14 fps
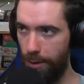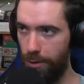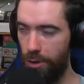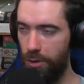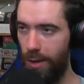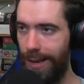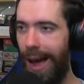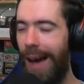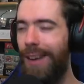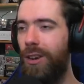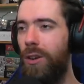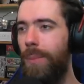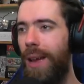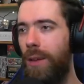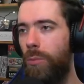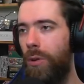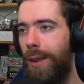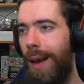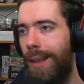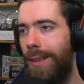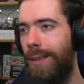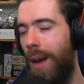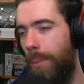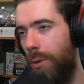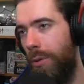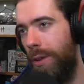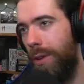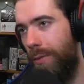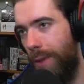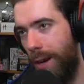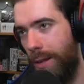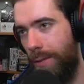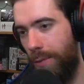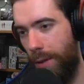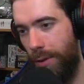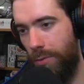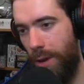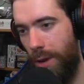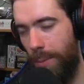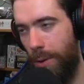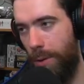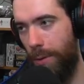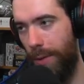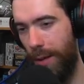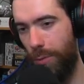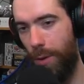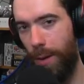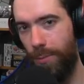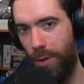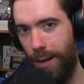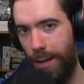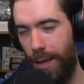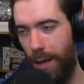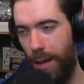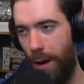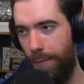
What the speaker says: It's just like Iron Man will not double the effect of Living Tribunal. That's what I'm trying to key